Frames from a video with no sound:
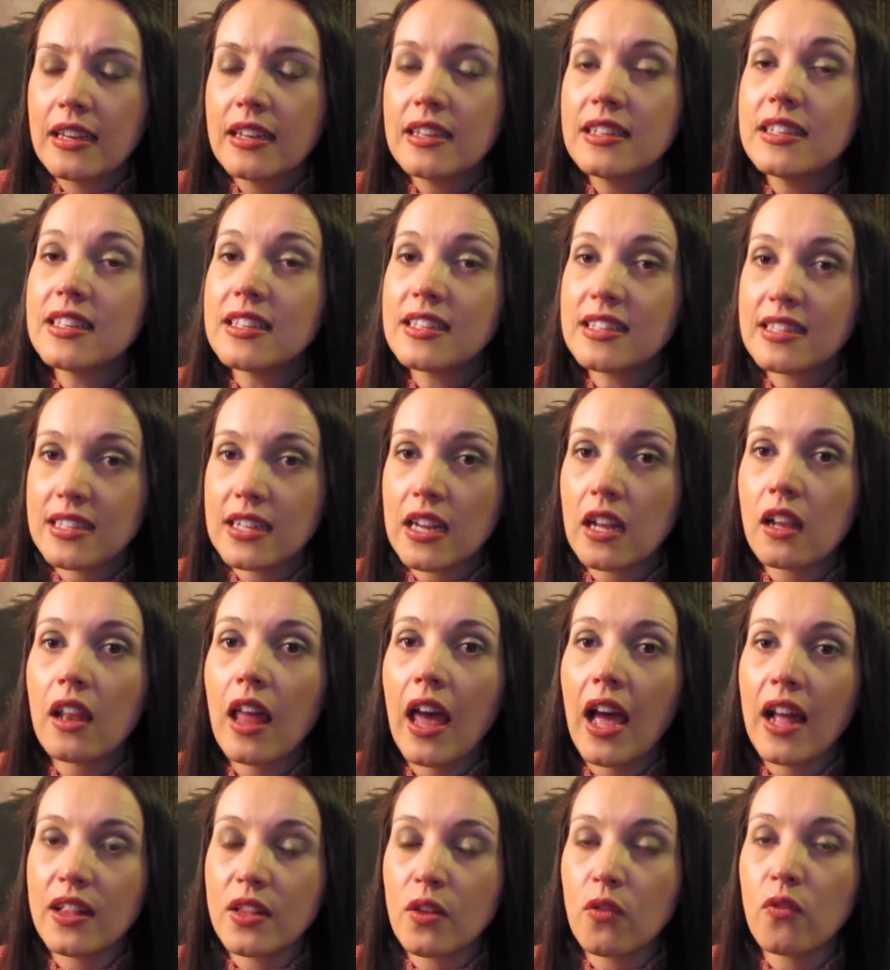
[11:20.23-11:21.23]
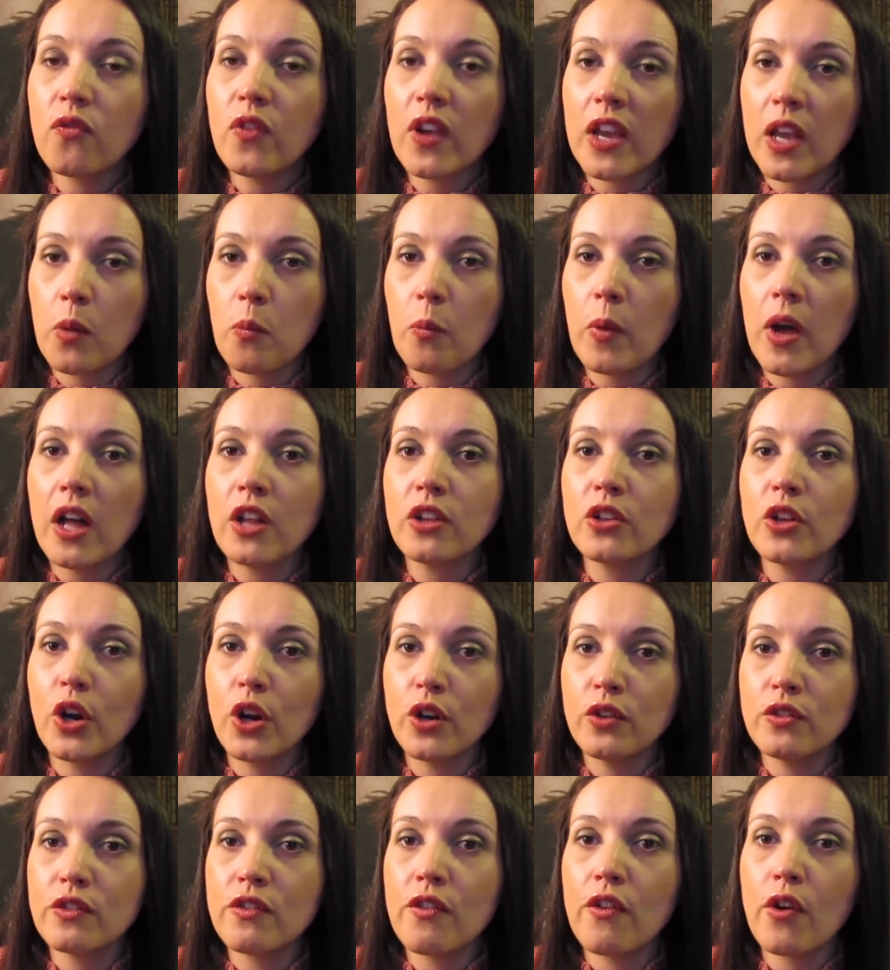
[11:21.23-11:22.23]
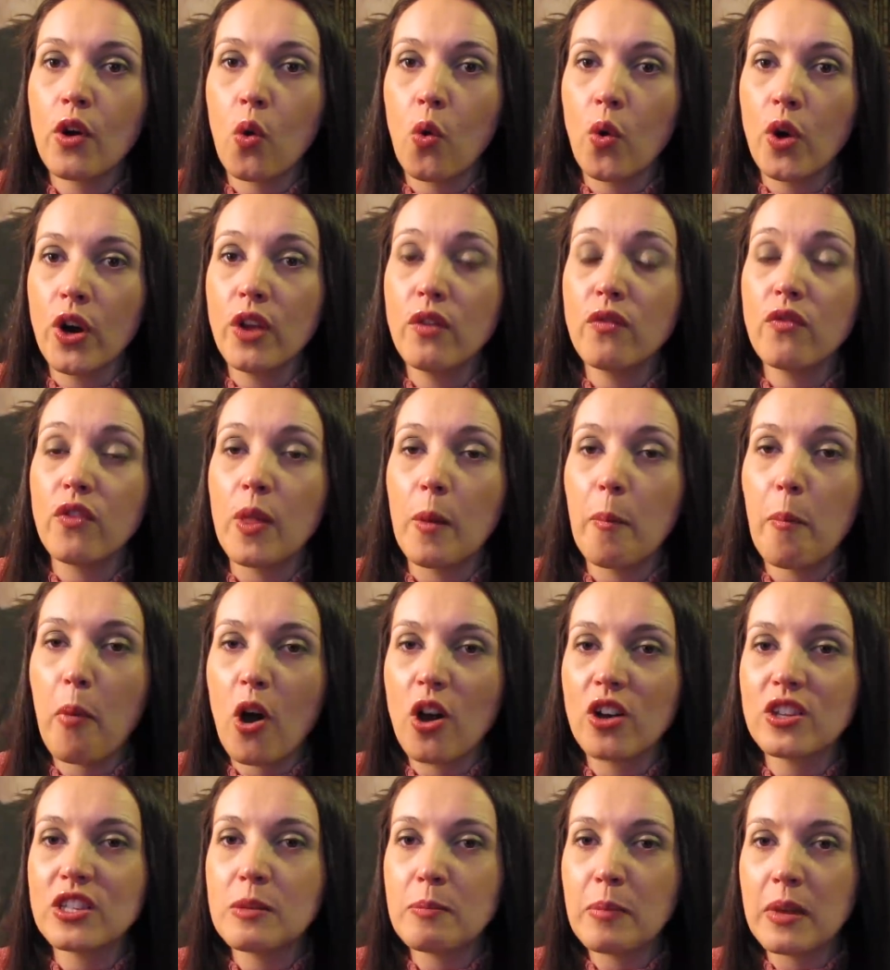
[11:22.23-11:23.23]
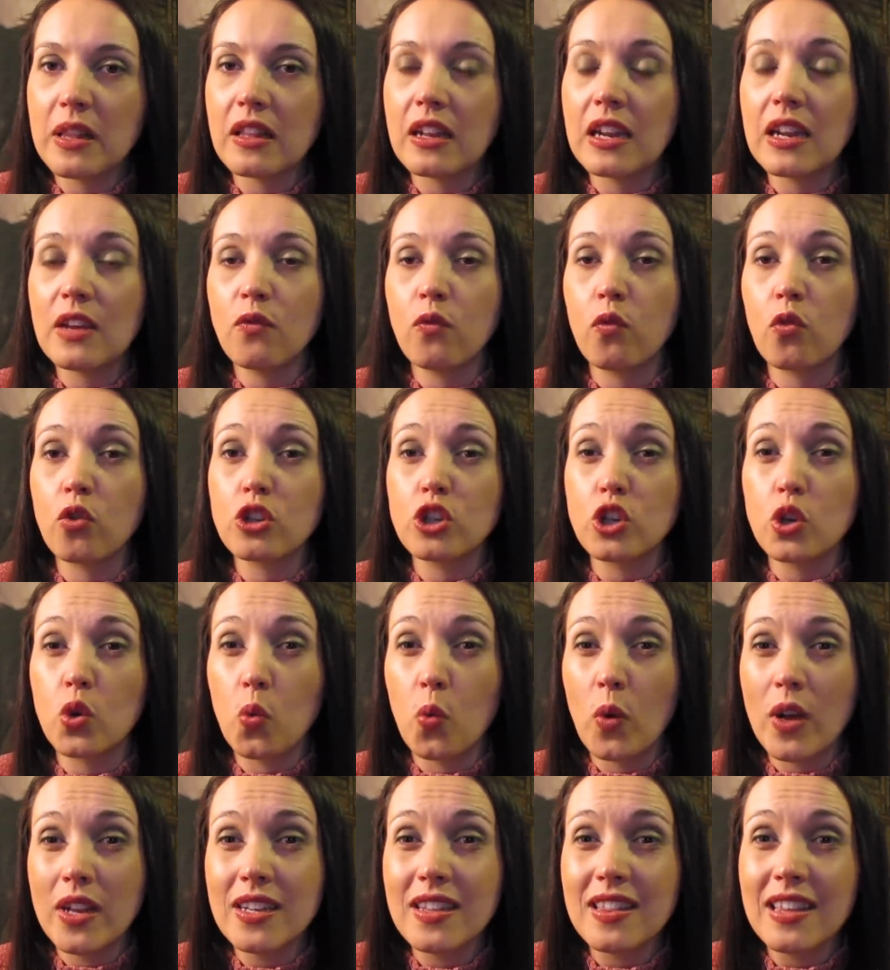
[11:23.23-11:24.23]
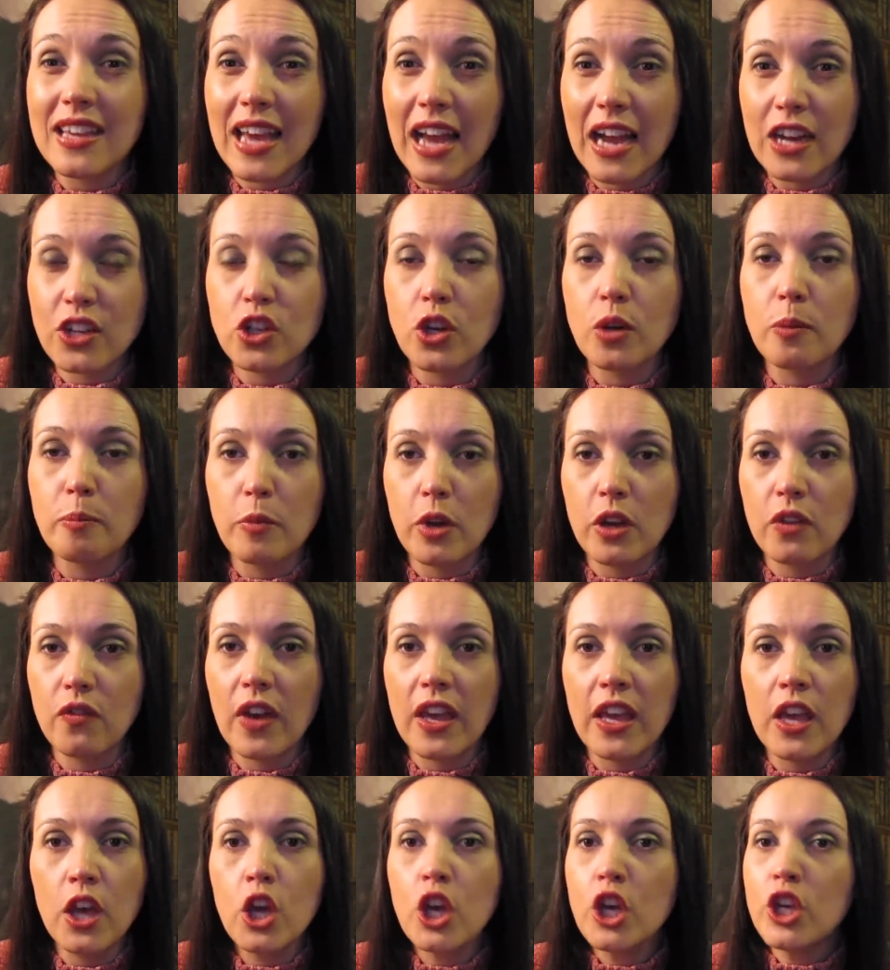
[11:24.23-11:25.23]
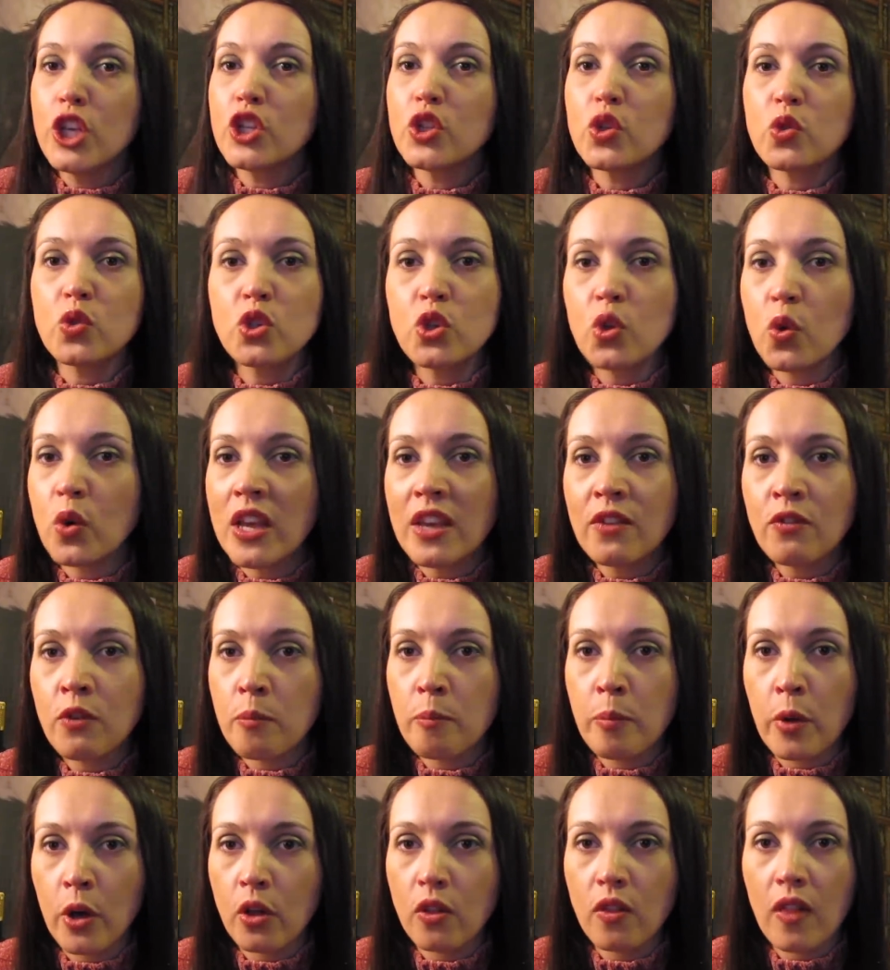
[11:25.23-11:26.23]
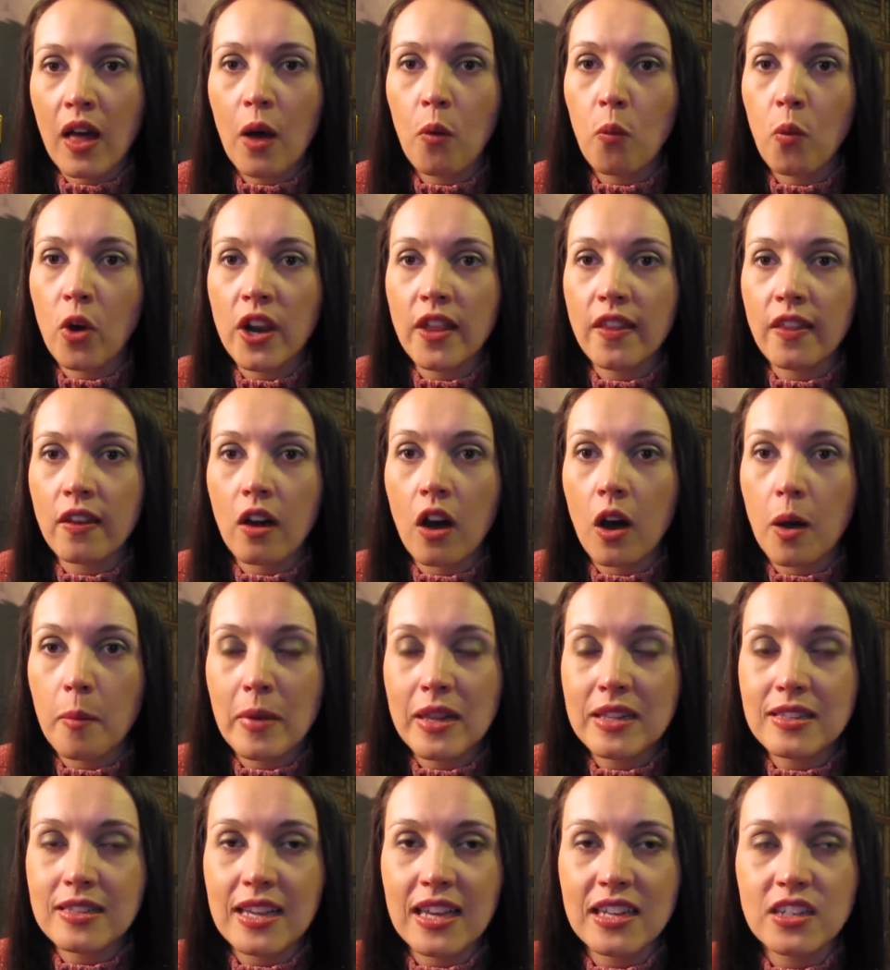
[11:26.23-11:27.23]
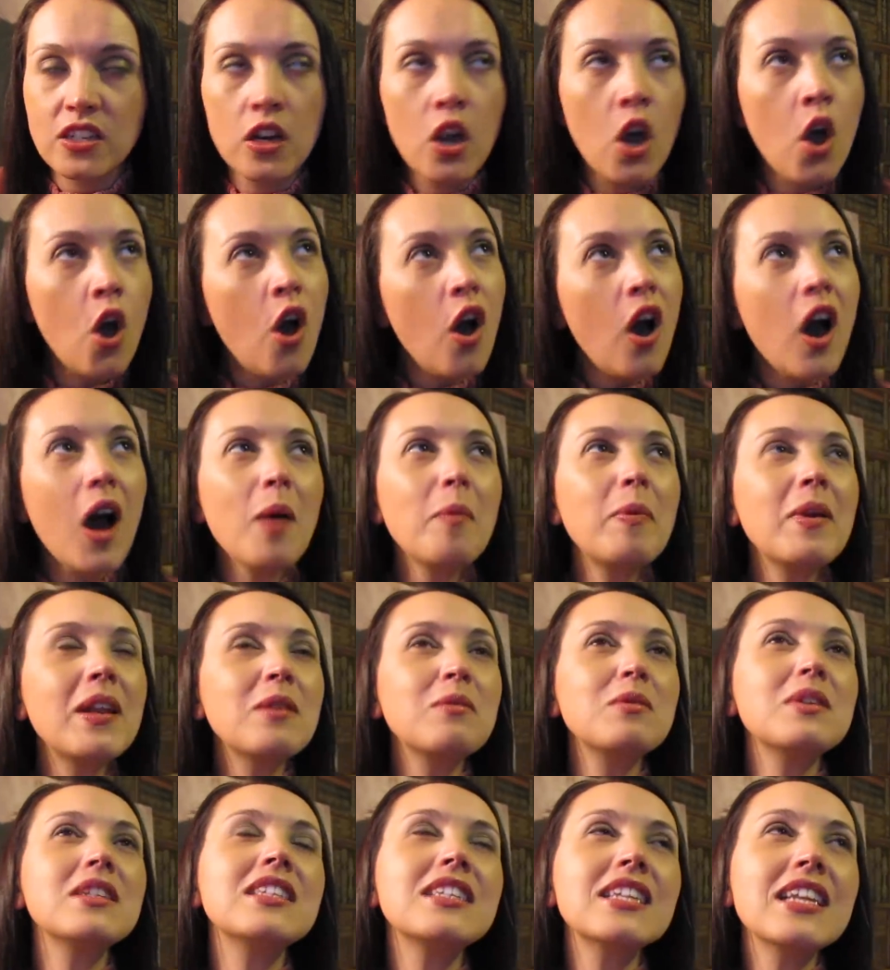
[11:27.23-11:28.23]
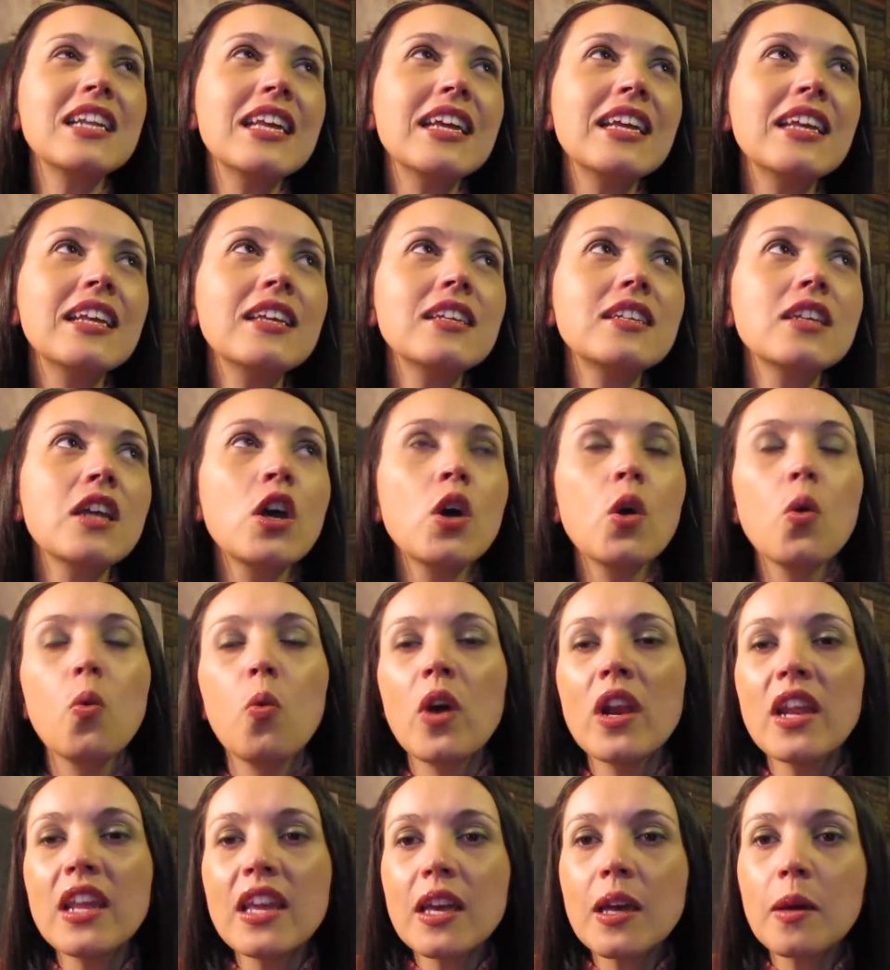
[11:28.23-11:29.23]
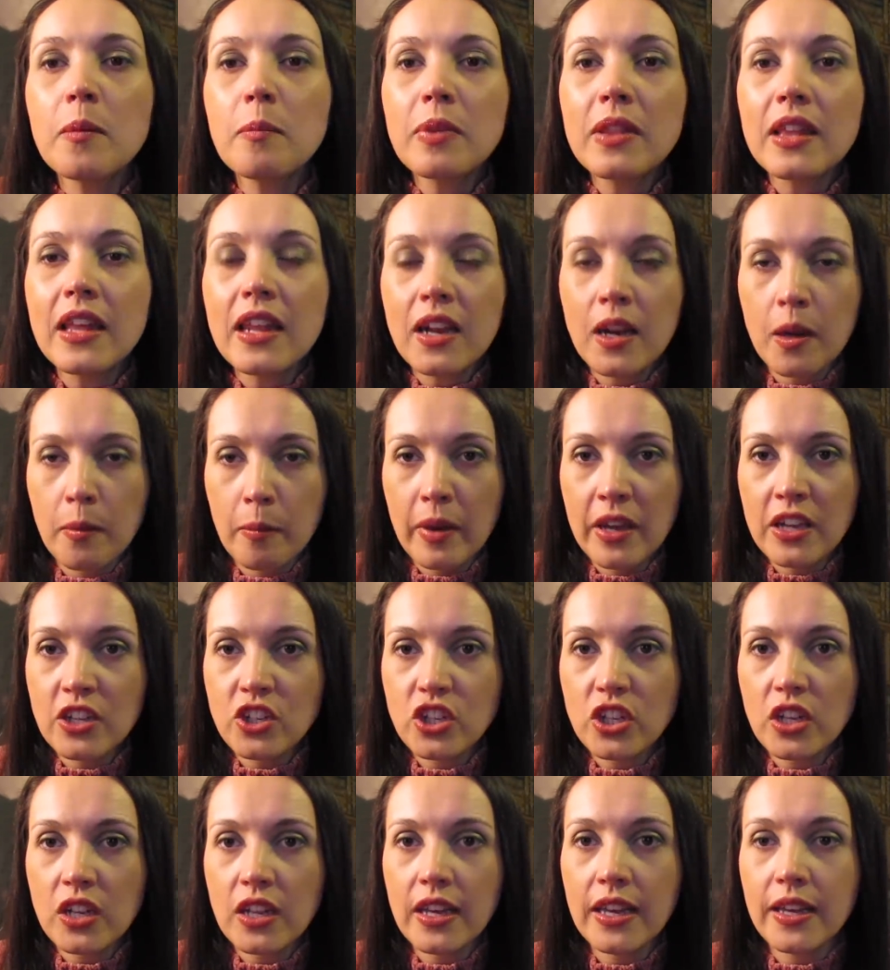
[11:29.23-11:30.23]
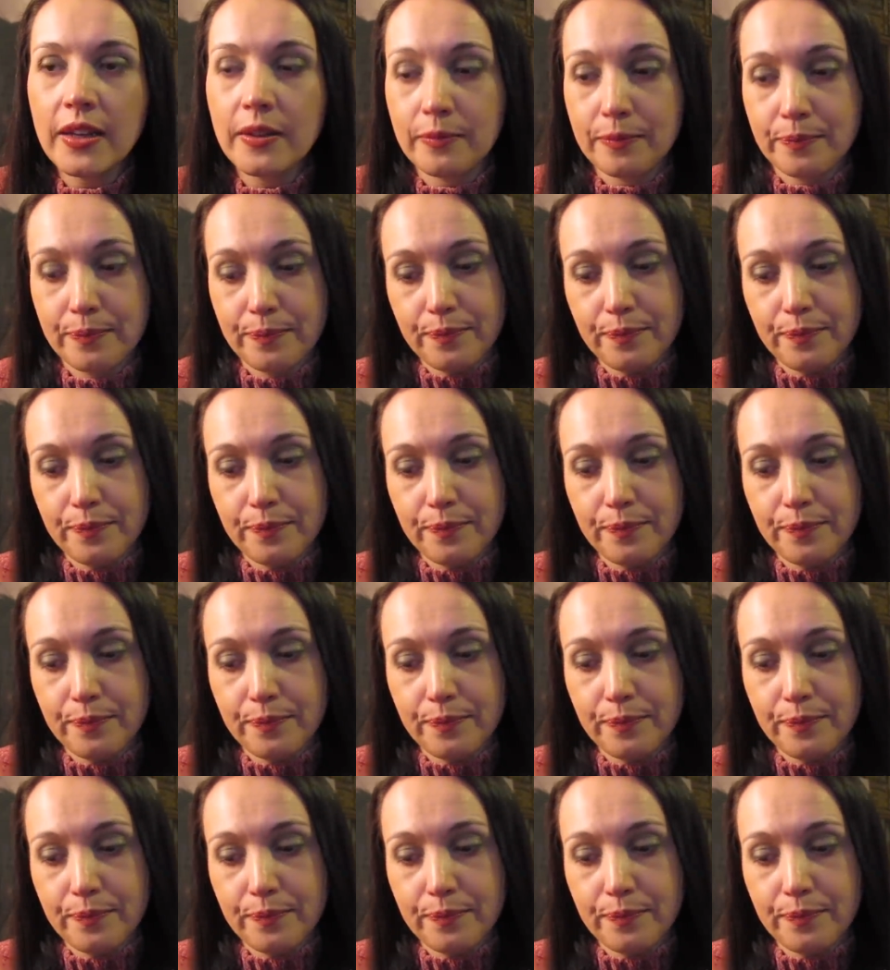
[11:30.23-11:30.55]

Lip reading: You still had the freaking well nerve to record it for the possibility for it to go into the actual movie. So don't even pull that one in the comment section. Oh, but it was deleted. What are you complaining about, Julie?